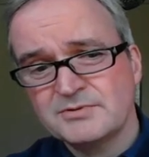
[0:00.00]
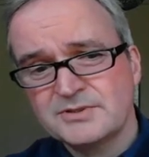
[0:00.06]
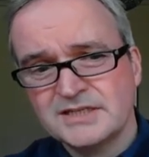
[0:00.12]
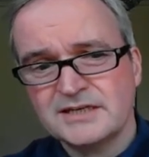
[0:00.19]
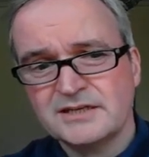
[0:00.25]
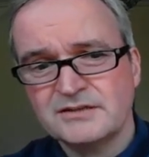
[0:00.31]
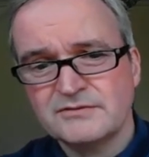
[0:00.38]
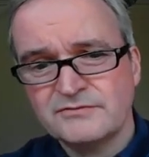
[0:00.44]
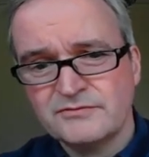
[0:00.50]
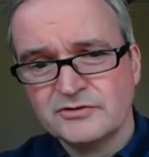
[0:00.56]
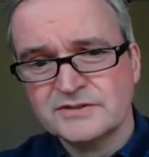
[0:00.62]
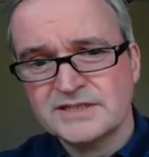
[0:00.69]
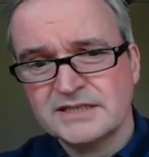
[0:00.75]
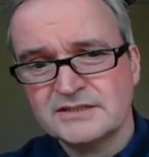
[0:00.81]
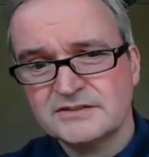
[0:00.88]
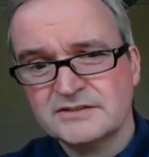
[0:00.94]
particularly in the
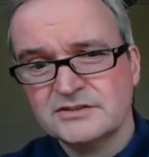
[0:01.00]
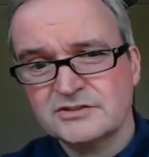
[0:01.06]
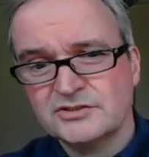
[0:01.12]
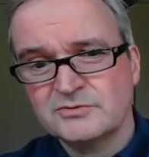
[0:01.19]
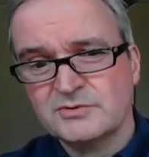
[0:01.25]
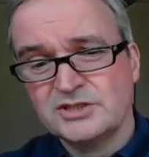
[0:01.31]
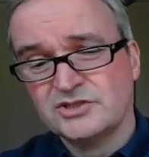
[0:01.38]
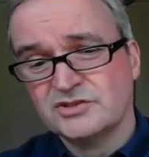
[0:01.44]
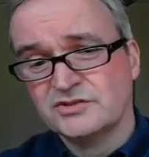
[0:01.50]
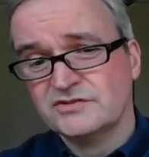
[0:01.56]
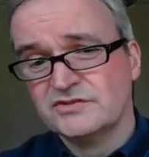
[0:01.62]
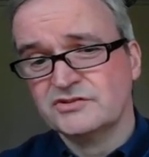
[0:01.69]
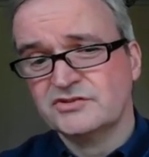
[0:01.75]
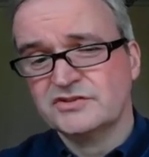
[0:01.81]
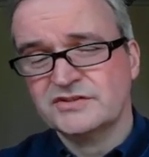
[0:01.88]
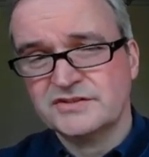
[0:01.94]
Fontan situation,
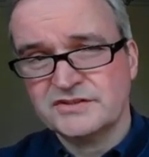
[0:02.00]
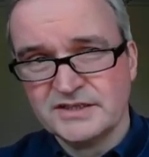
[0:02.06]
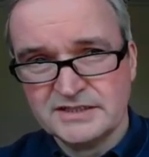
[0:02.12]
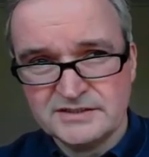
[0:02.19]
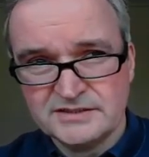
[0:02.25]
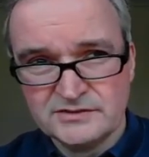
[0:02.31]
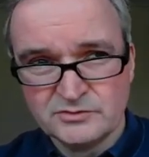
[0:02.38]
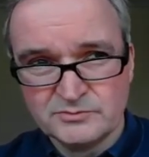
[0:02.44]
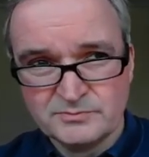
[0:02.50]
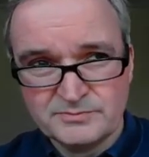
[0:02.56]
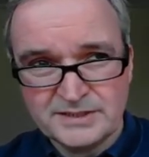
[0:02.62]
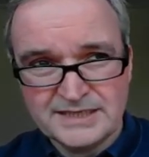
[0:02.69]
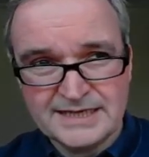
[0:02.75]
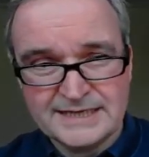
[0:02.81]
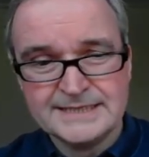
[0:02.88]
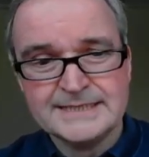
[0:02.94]
such as ascites or
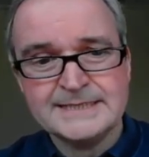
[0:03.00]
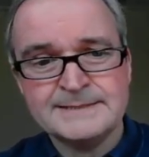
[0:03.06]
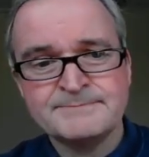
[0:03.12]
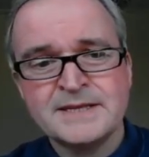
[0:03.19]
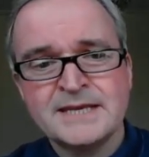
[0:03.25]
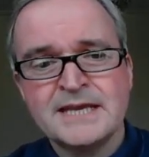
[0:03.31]
PLE.